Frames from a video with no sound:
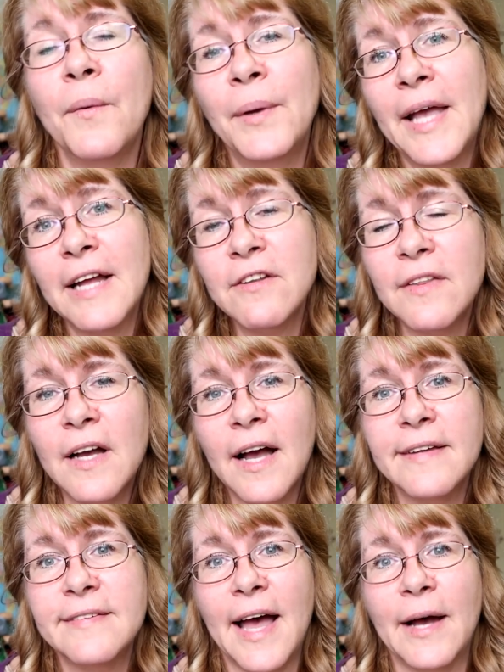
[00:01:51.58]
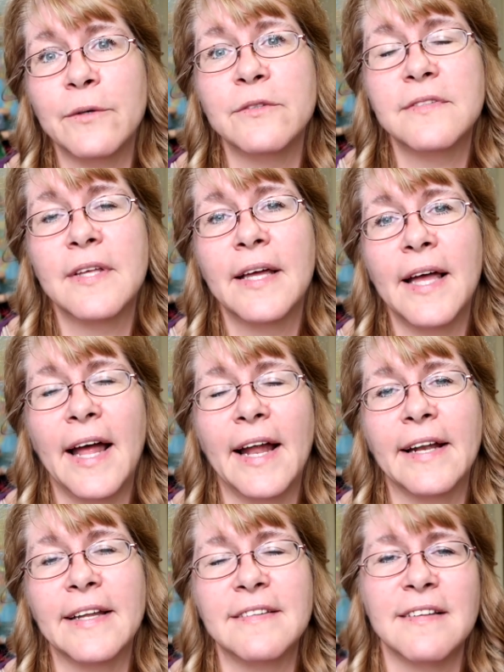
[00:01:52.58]
we get to the guy's house
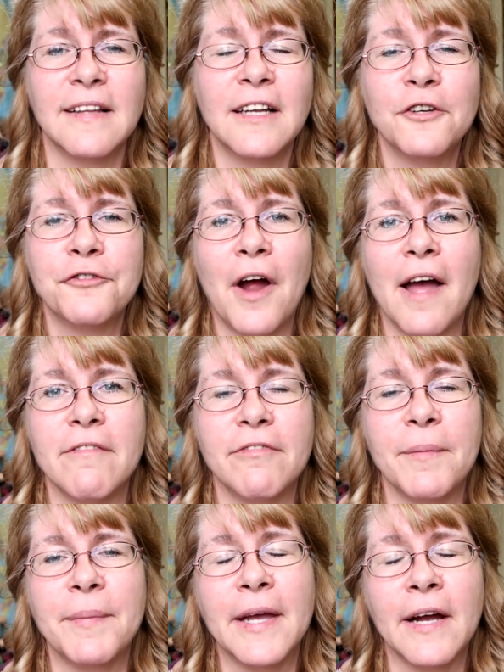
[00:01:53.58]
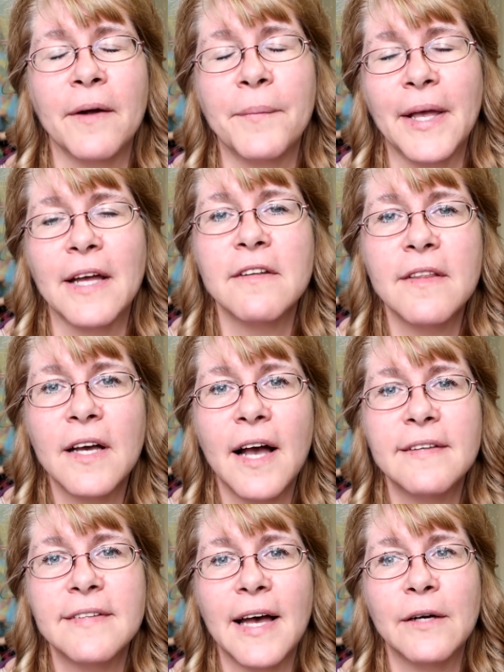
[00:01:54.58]
and it's a little drive from here and we get to the
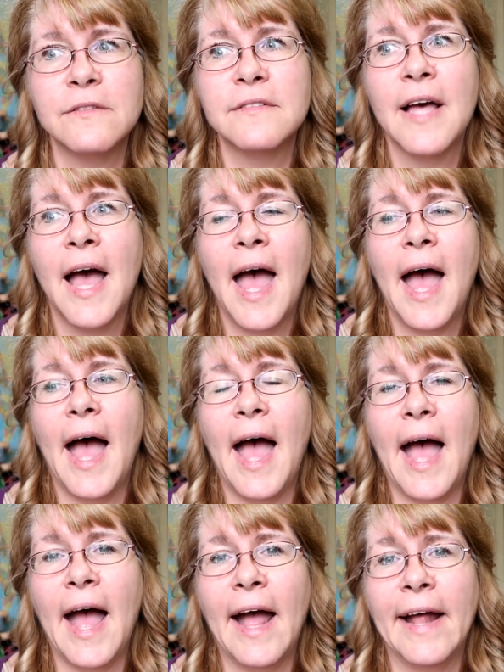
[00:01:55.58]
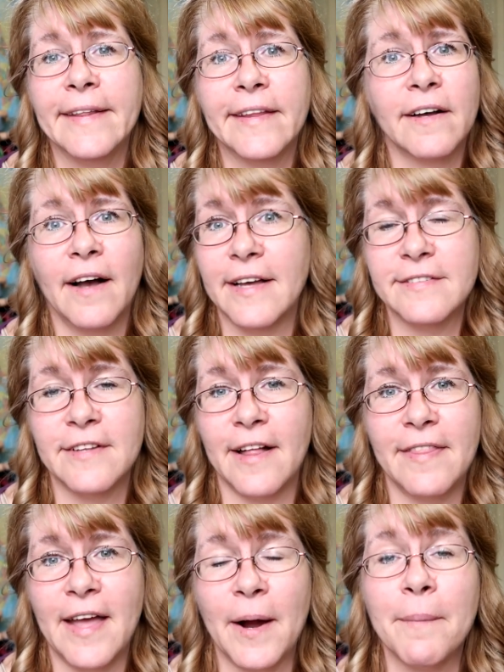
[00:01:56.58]
guy's house and the guy's
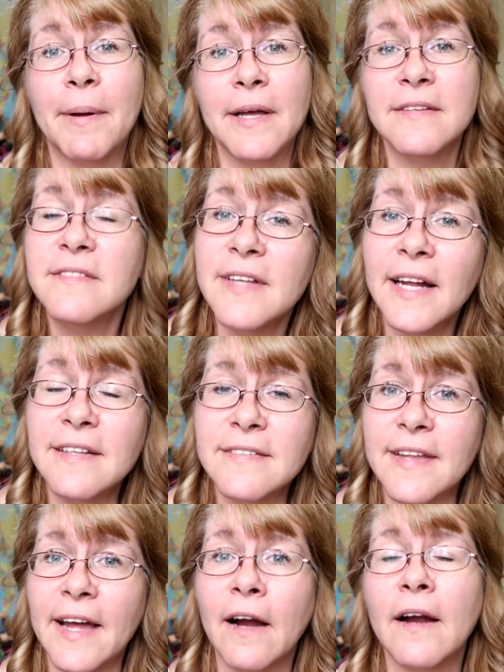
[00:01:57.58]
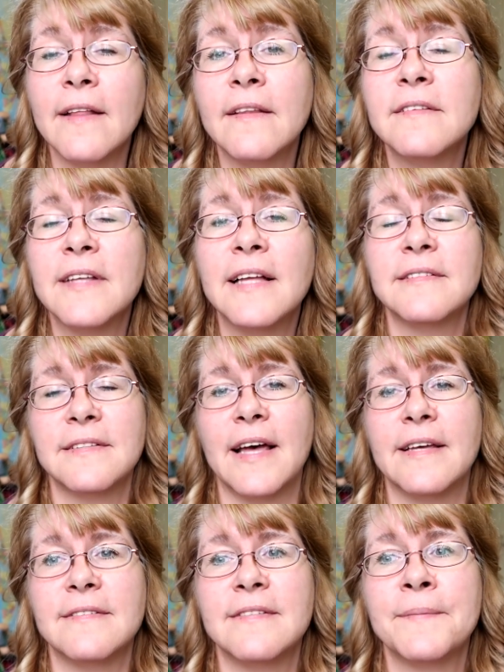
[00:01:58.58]
not there, but his son is there. And the son
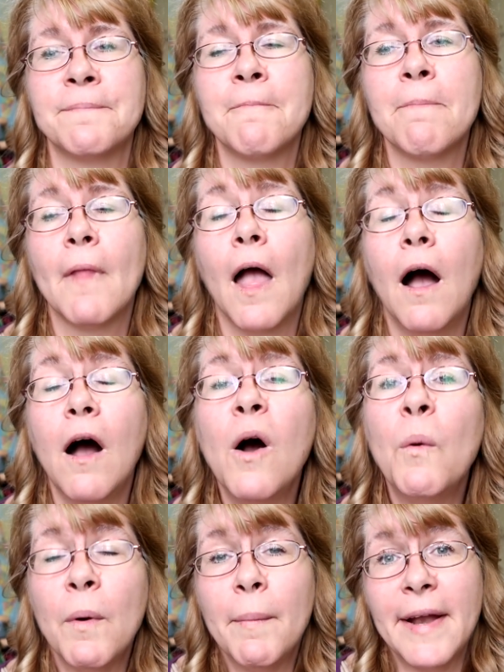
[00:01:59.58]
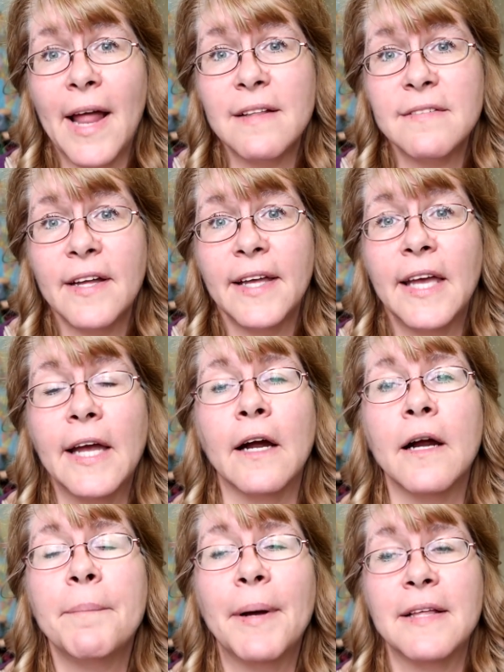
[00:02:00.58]
says, oh, well my dad's not
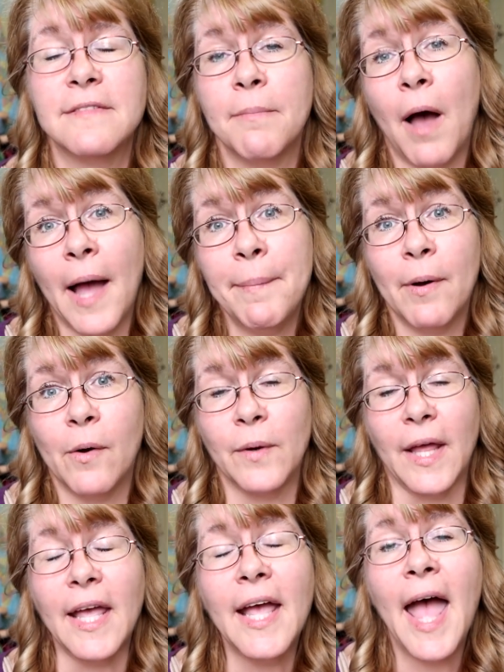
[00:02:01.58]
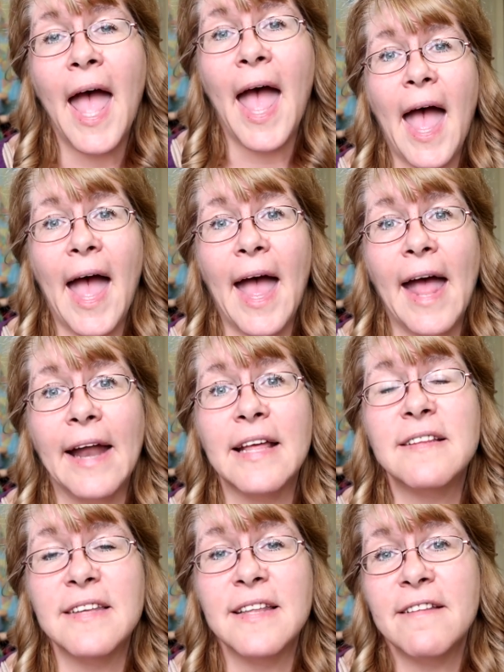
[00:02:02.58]
here, but it's my pony and
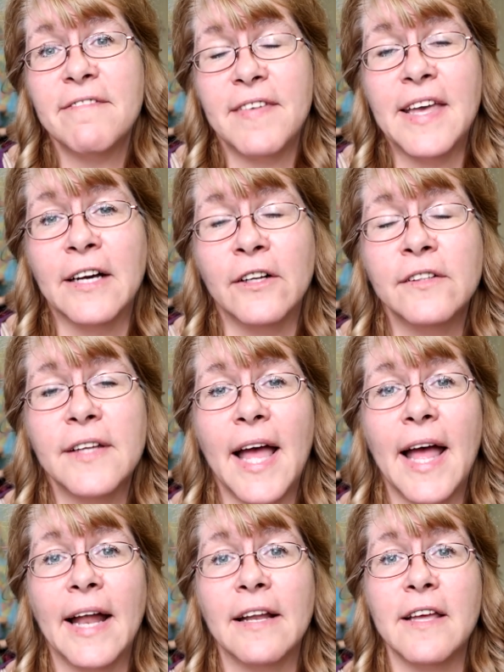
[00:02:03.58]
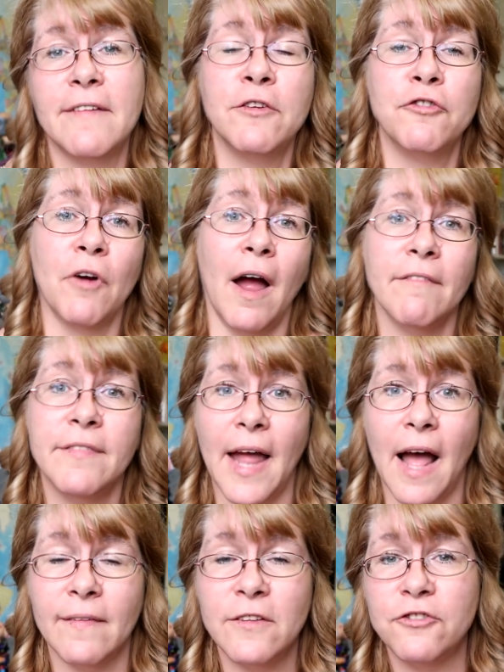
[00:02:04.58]
it's in the field and if you drive
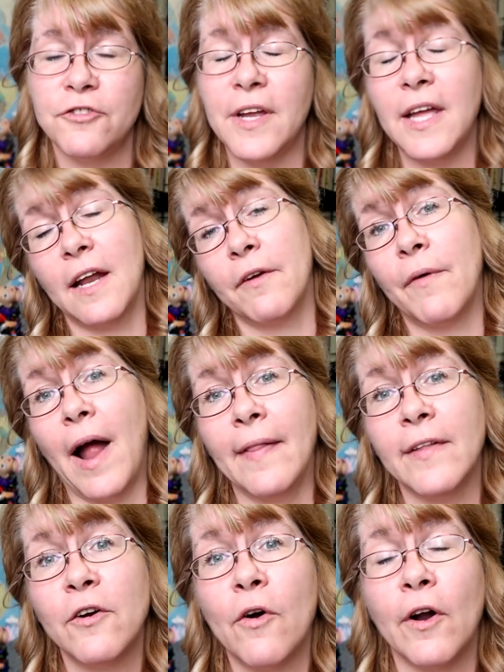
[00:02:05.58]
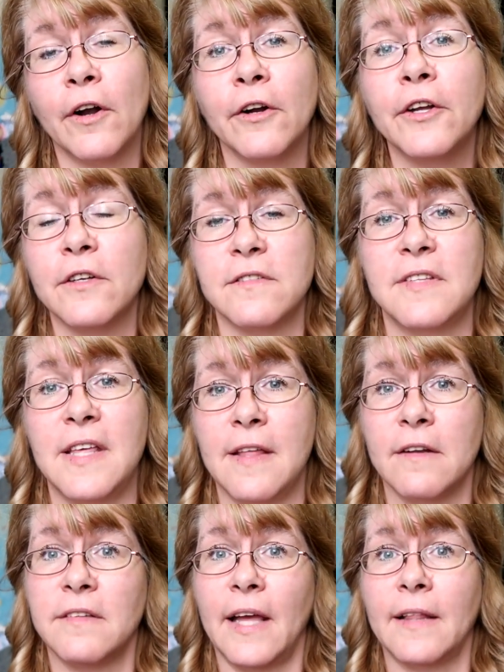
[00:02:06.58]
down the street and around the corner, you'll see
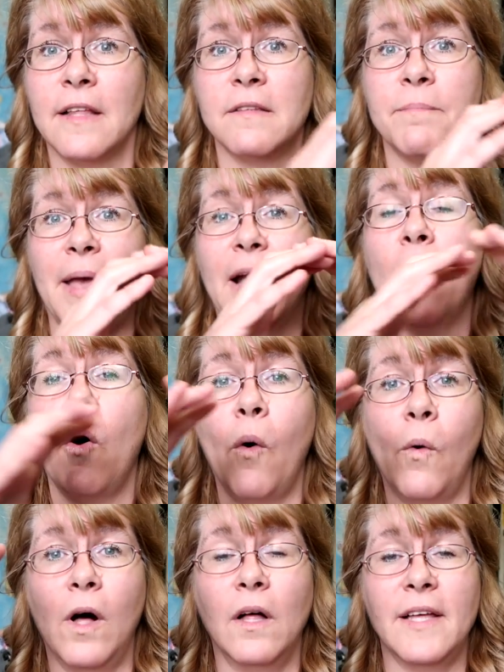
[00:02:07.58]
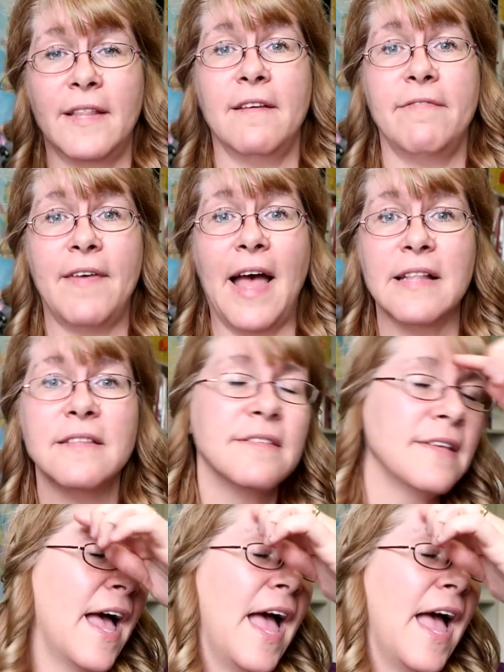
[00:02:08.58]
there's like this big hole in the fence.